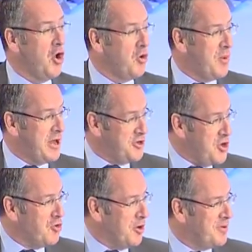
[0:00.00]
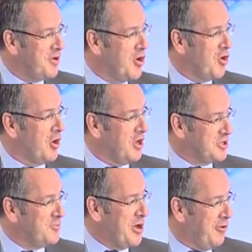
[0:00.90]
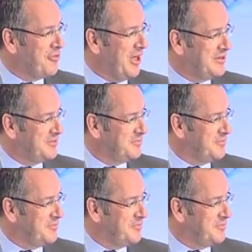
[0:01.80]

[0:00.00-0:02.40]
We in Europe are some way off that.